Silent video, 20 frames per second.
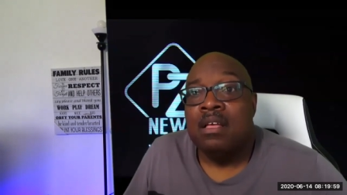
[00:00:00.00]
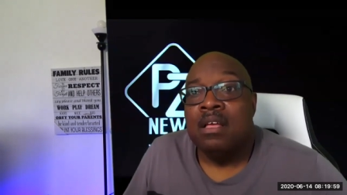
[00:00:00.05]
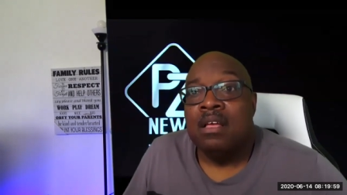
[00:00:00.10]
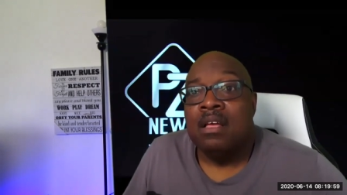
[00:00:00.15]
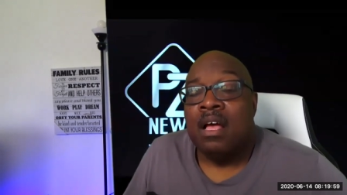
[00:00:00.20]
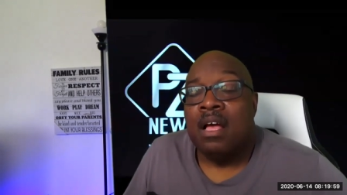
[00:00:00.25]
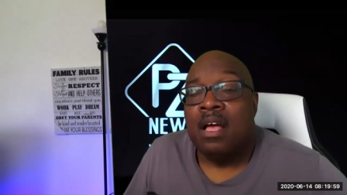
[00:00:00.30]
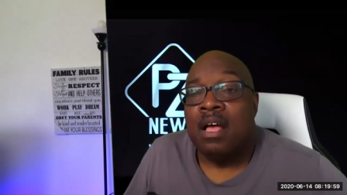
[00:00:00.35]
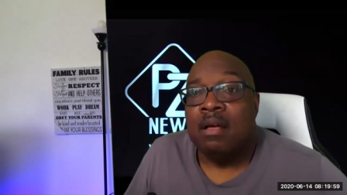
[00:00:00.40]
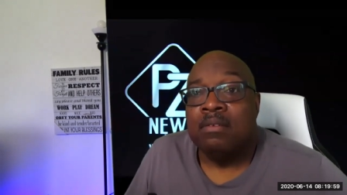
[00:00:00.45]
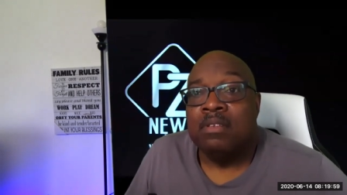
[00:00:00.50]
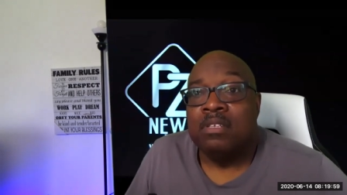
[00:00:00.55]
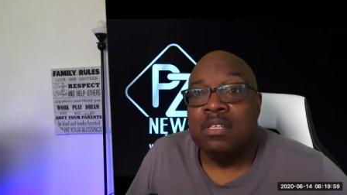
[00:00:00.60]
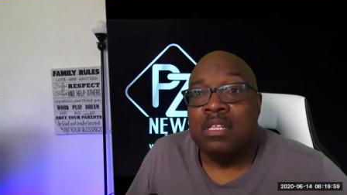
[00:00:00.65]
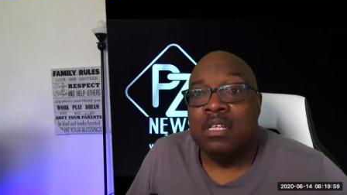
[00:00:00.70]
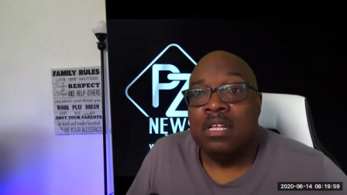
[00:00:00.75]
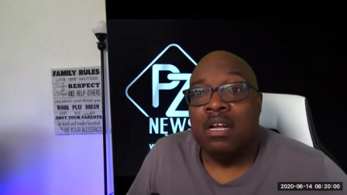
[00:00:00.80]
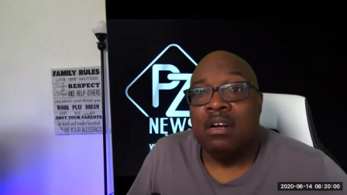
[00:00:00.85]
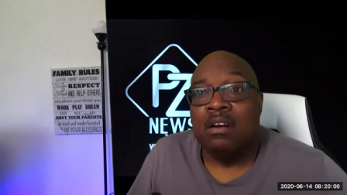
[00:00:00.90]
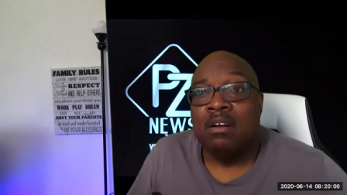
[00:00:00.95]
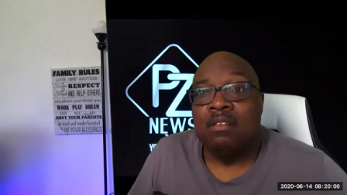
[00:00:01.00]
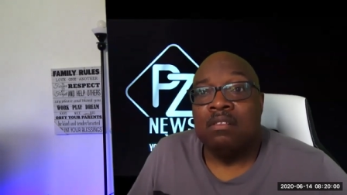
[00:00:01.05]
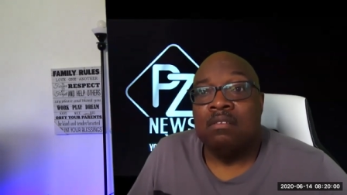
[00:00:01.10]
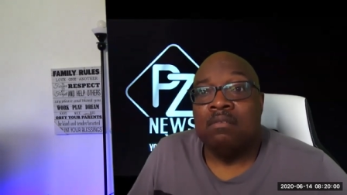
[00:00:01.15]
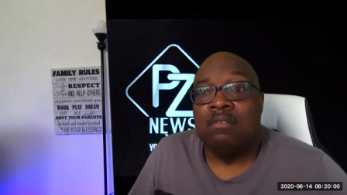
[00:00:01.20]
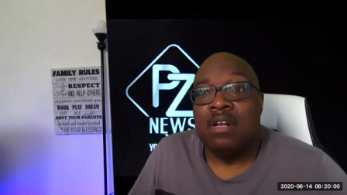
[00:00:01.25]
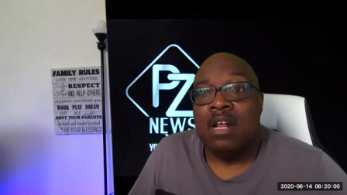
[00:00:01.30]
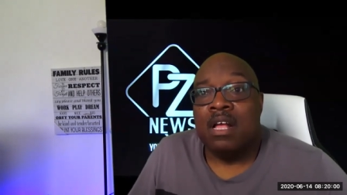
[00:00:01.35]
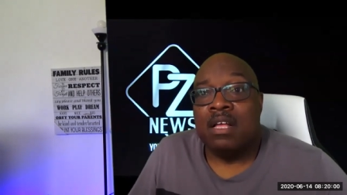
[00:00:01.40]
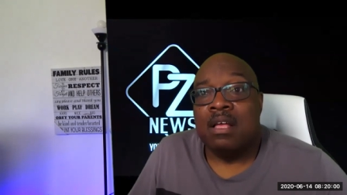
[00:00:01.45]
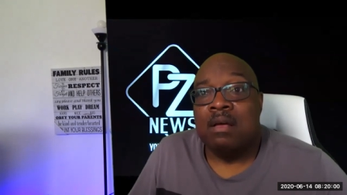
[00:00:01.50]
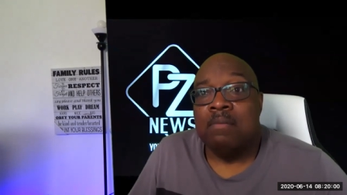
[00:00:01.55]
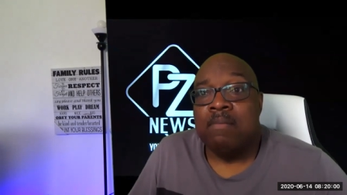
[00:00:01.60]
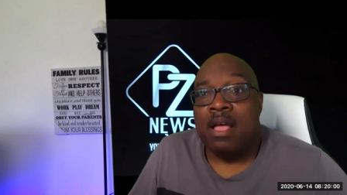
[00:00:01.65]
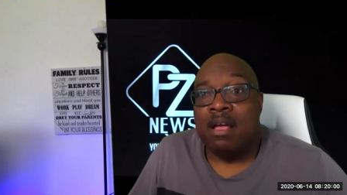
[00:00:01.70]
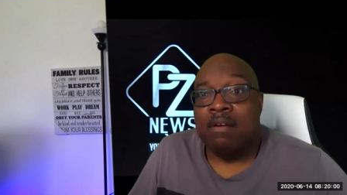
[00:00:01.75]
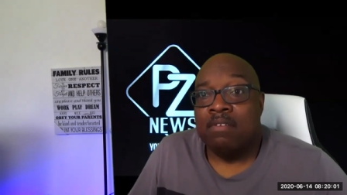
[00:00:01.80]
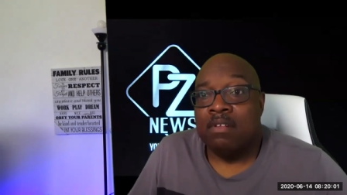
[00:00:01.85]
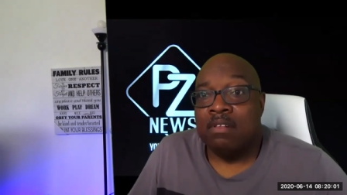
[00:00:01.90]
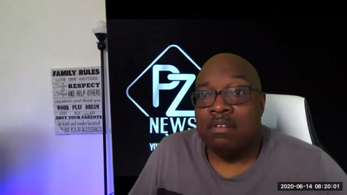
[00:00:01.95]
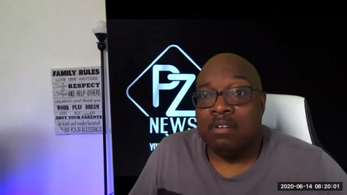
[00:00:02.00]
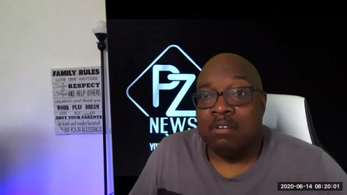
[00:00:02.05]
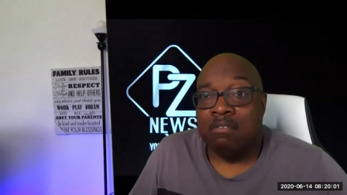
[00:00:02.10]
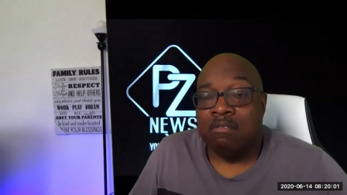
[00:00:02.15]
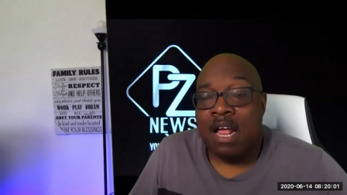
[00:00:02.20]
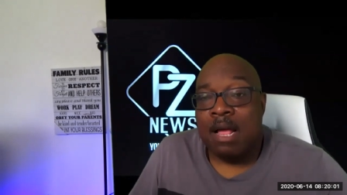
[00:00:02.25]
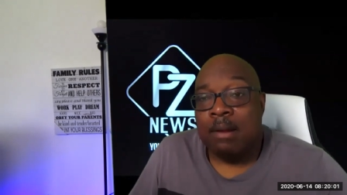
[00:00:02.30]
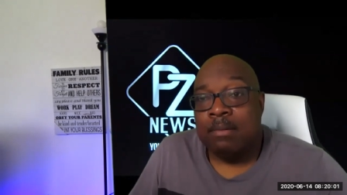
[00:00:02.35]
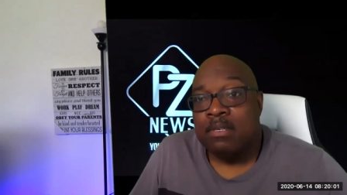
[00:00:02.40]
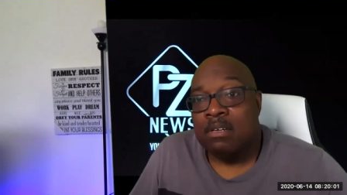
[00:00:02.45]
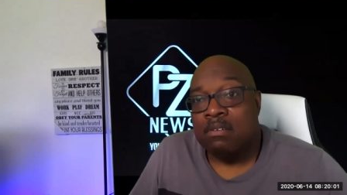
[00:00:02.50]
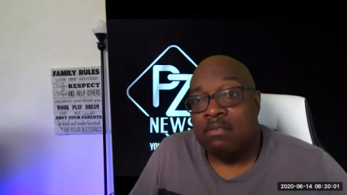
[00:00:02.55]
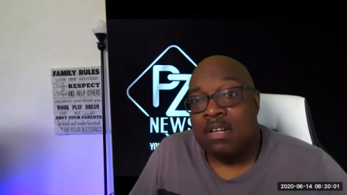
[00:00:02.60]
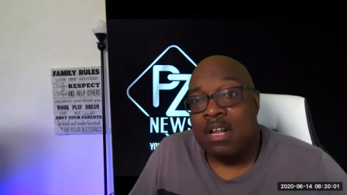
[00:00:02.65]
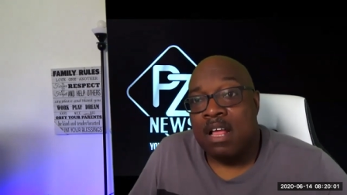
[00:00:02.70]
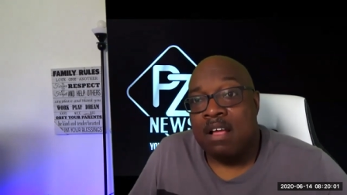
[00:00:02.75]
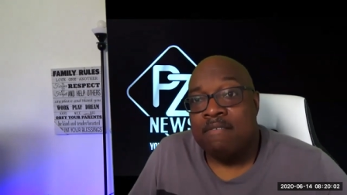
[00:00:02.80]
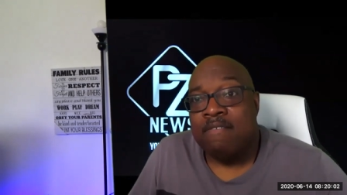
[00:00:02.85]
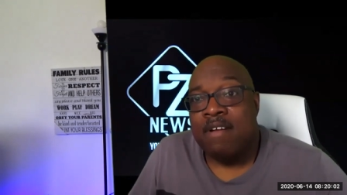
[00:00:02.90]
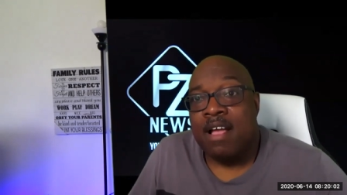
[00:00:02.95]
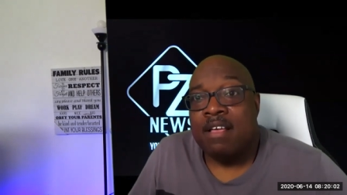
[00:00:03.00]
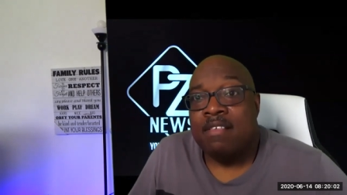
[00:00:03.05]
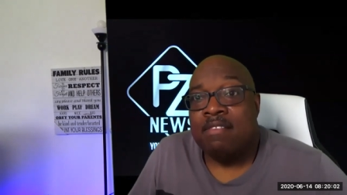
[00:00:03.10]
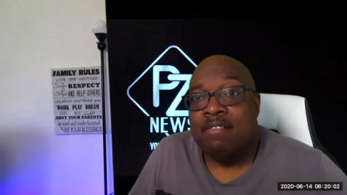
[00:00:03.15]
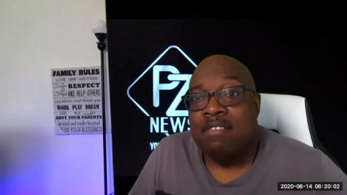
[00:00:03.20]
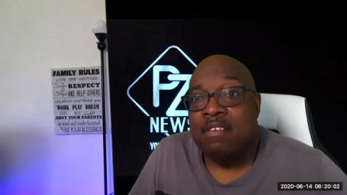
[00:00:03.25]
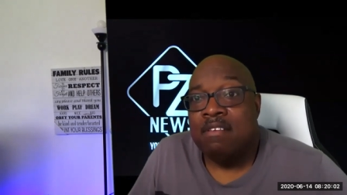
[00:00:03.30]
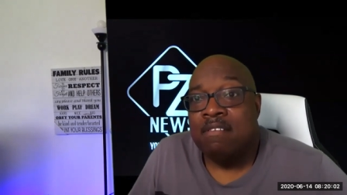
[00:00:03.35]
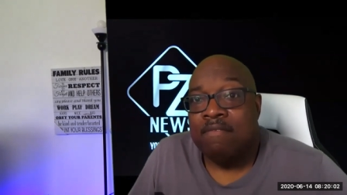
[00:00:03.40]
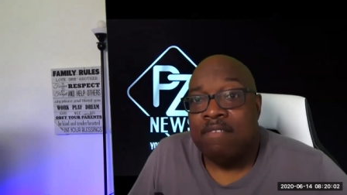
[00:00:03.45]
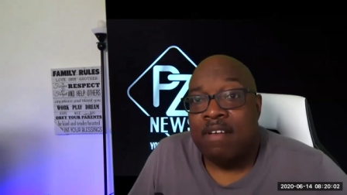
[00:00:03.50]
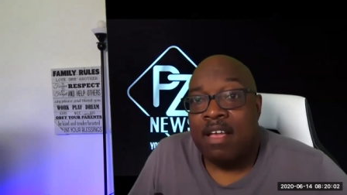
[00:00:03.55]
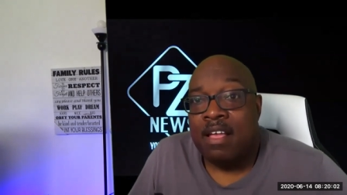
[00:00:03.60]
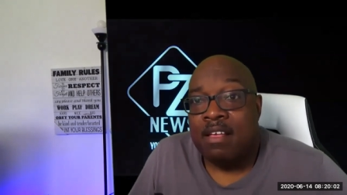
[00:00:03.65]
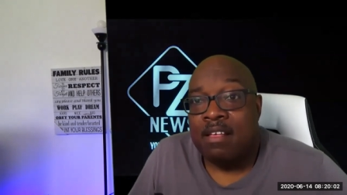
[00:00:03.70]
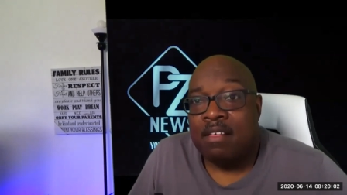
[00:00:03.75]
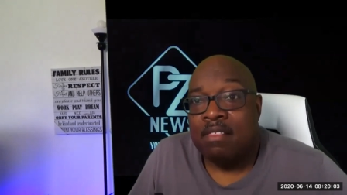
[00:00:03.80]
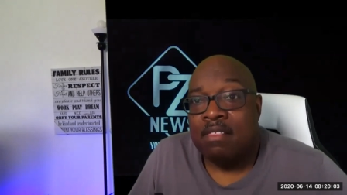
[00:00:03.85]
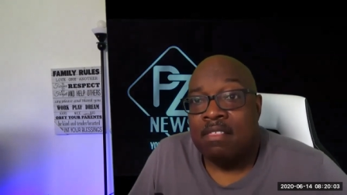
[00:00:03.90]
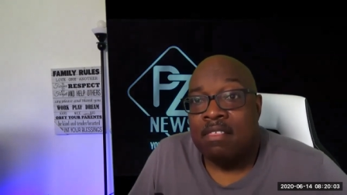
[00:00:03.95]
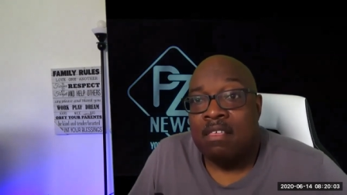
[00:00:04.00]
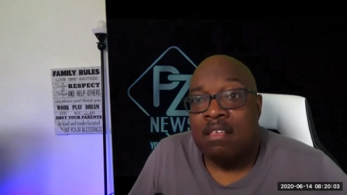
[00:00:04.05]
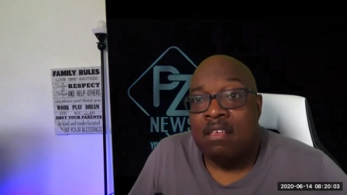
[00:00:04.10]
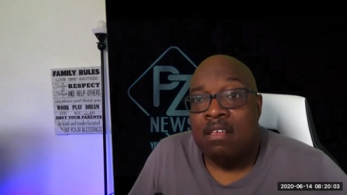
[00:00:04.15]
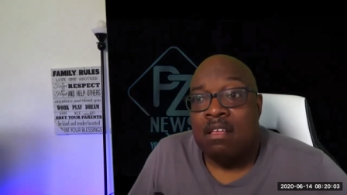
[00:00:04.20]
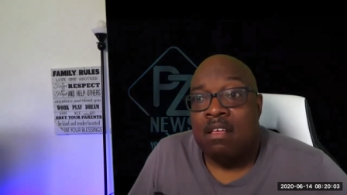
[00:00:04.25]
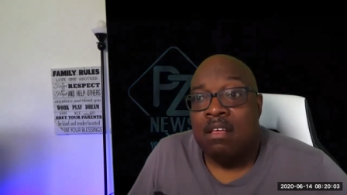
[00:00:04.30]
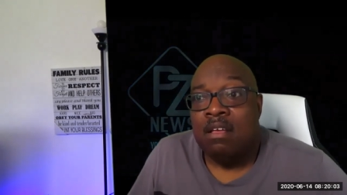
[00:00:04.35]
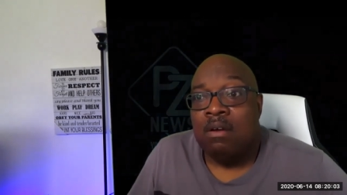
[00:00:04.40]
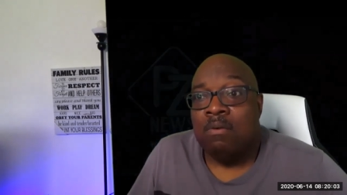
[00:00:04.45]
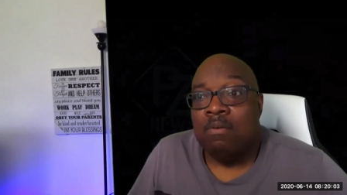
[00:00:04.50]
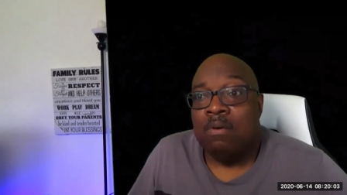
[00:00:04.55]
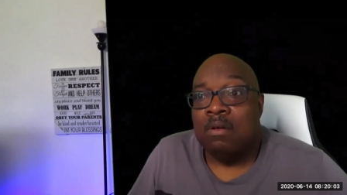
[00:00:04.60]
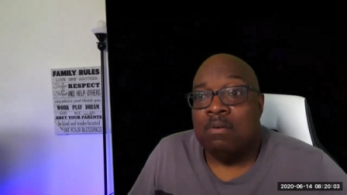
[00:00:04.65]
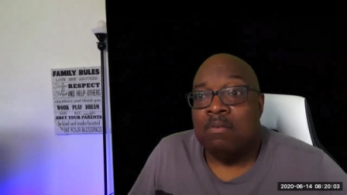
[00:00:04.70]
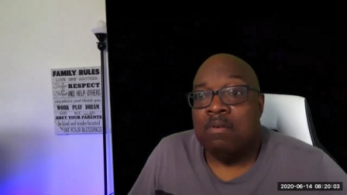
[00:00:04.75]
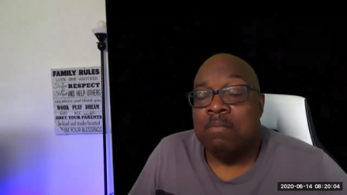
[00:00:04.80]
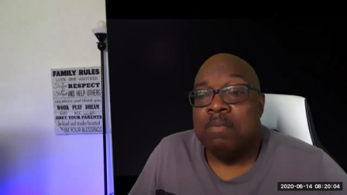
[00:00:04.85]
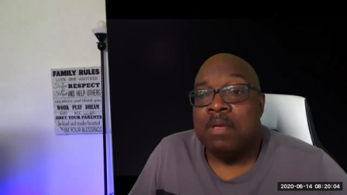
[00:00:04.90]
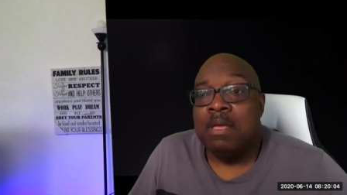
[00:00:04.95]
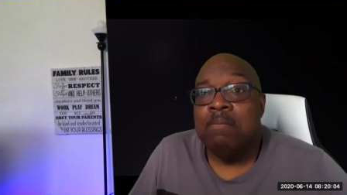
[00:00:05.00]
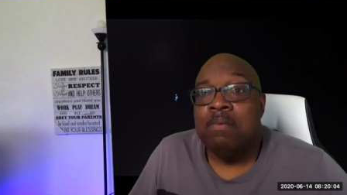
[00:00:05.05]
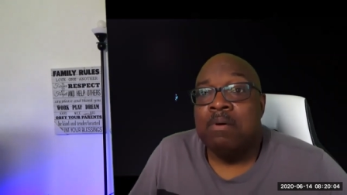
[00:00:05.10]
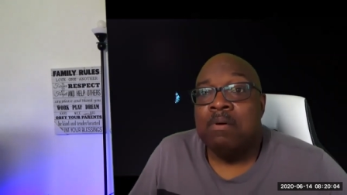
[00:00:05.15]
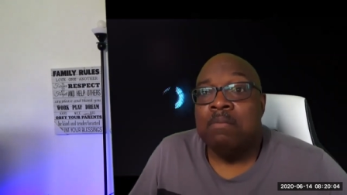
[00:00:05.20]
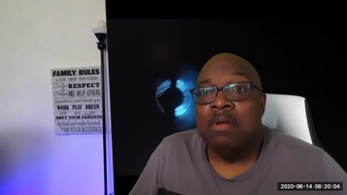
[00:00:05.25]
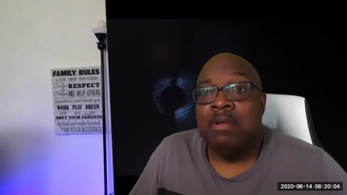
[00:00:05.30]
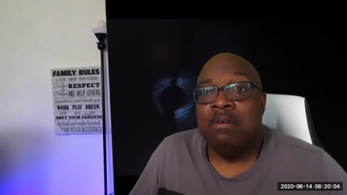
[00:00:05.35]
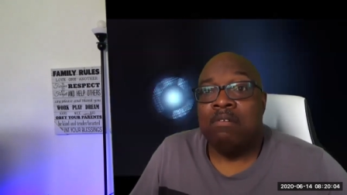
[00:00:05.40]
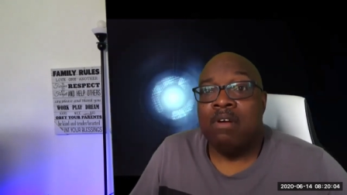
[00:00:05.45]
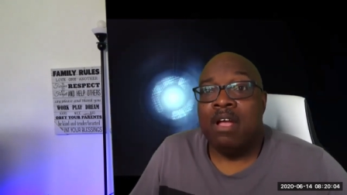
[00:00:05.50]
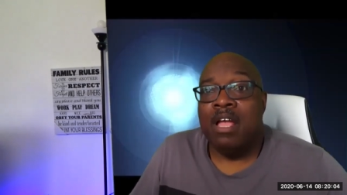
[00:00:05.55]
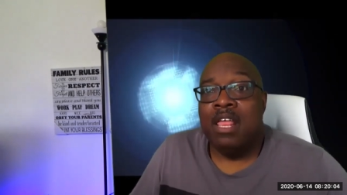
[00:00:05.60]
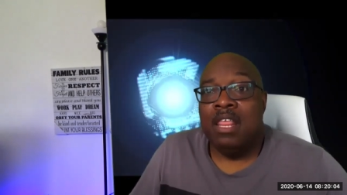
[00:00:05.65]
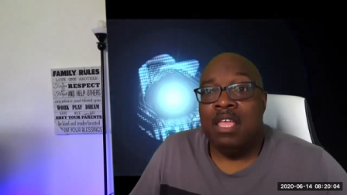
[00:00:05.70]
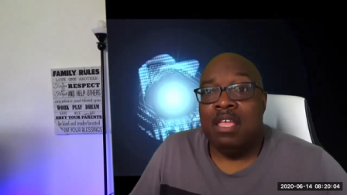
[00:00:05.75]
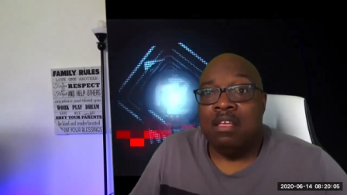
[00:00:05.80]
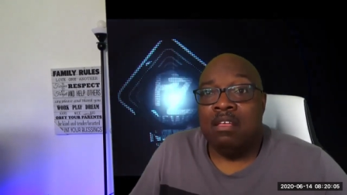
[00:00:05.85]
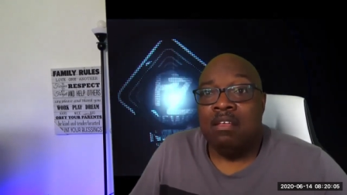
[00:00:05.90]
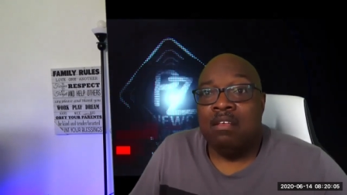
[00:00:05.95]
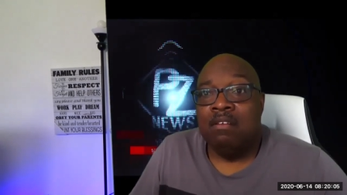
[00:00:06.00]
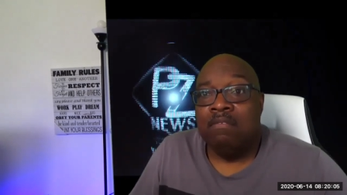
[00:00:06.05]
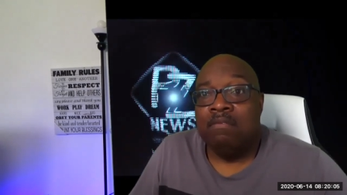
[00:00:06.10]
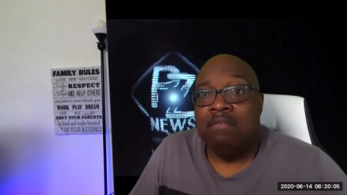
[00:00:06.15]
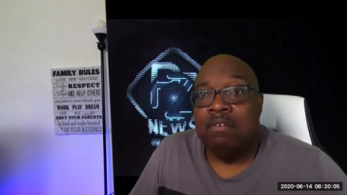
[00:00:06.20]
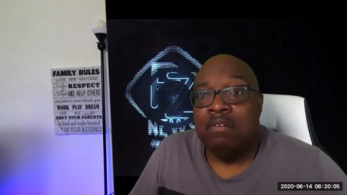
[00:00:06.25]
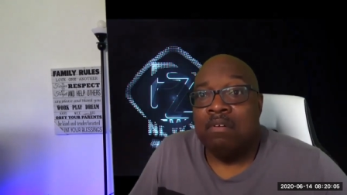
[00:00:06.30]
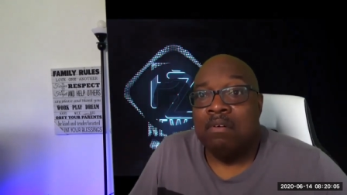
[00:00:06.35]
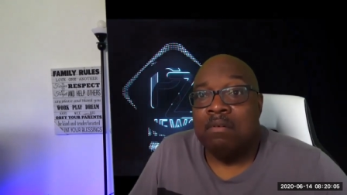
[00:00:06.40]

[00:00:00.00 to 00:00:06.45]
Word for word: um, to the earth, when I come back for the rapture, will I find the faith? Well, will people be ready for